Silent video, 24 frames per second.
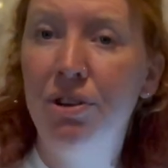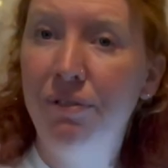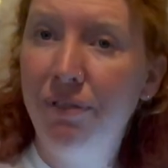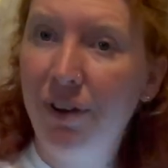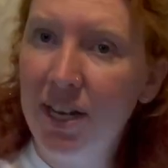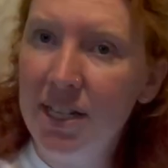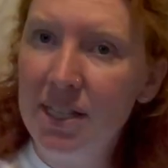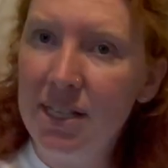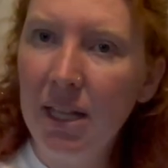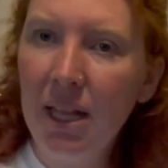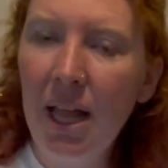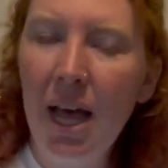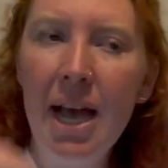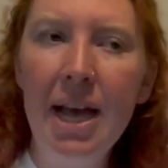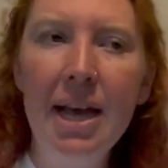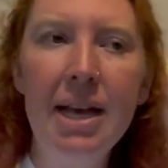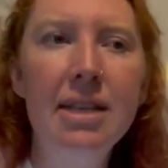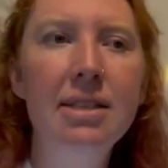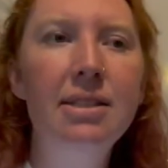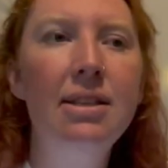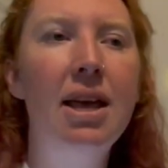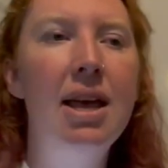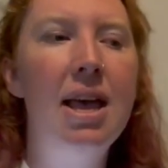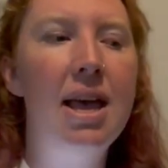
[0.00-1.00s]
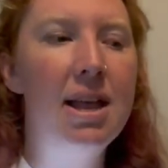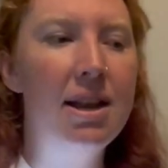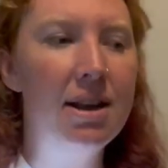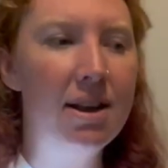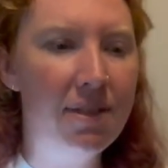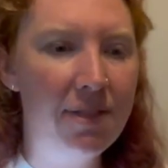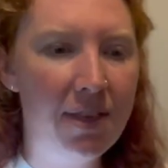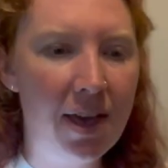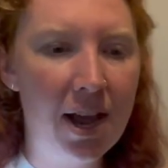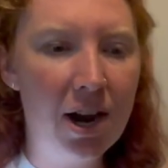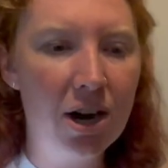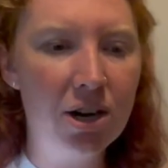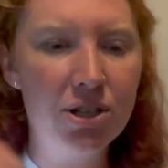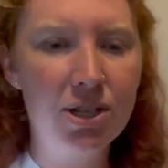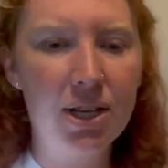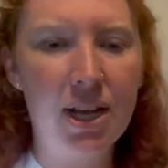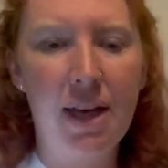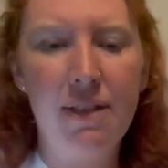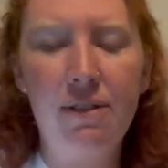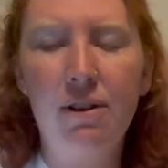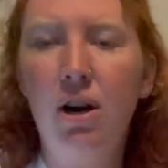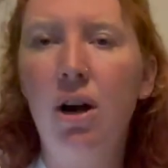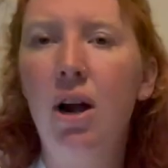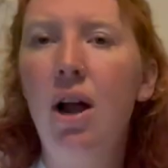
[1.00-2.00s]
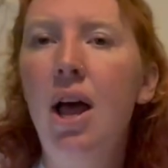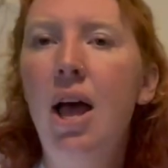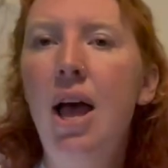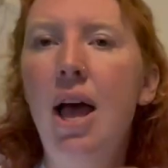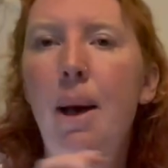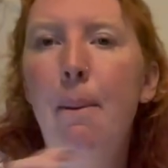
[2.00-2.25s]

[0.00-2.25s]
finds Elias and they are together,